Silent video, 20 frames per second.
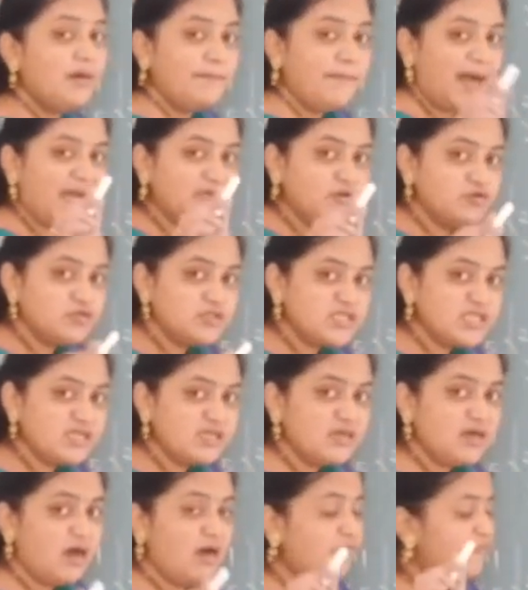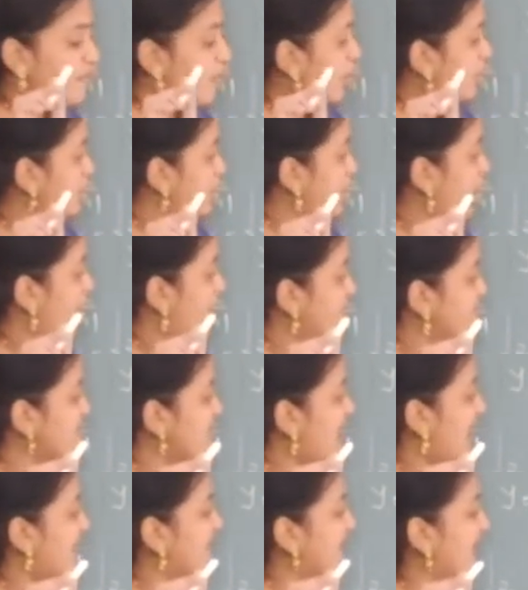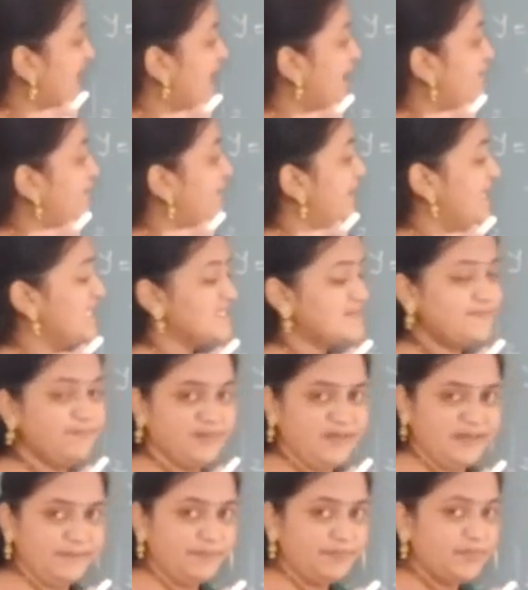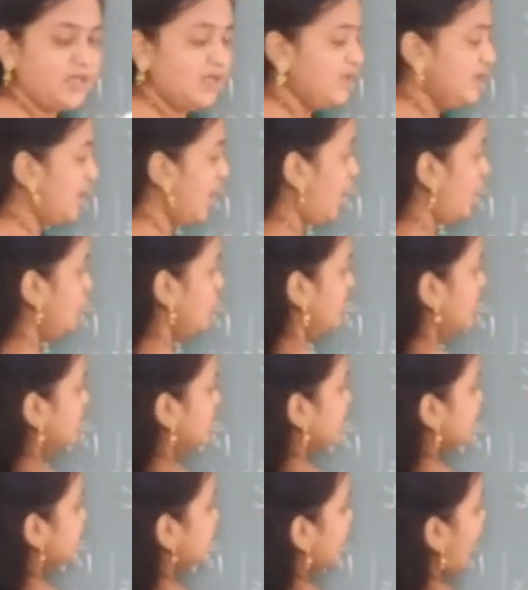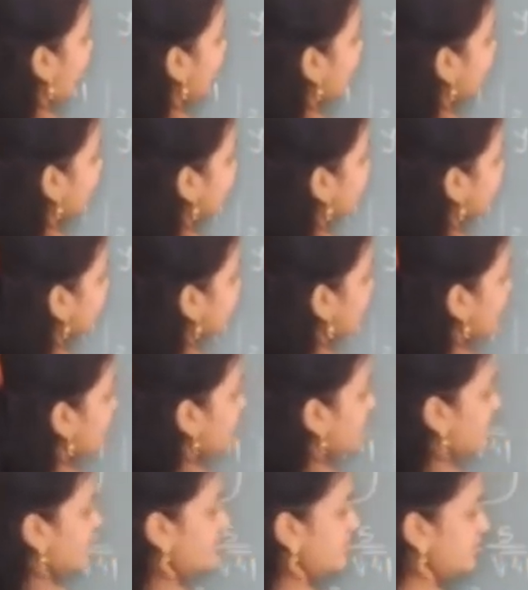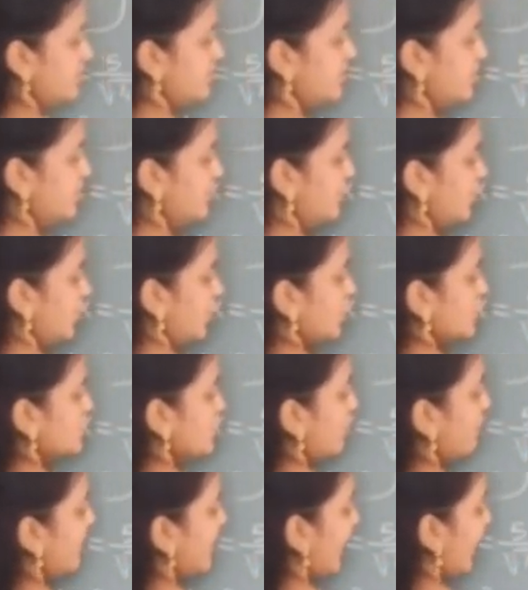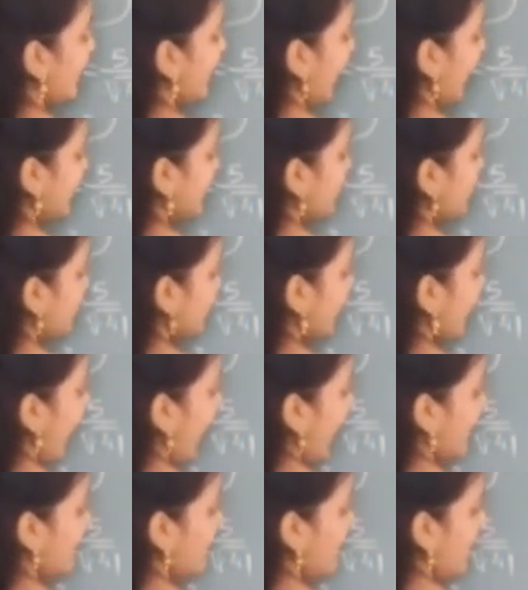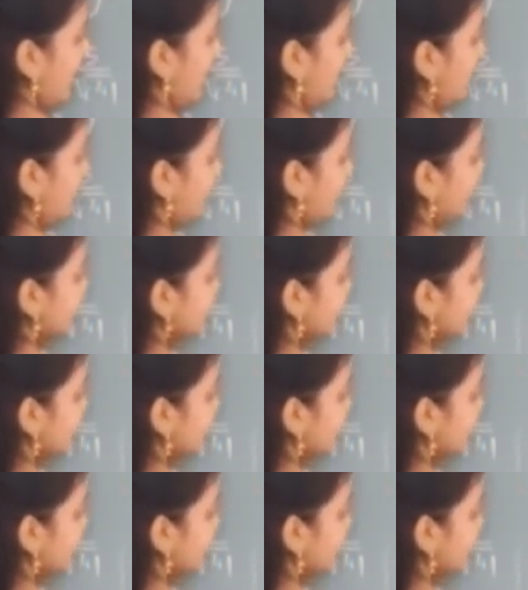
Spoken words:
by using a formula of sin A plus B. Now this is the identity. So we can write only angle, which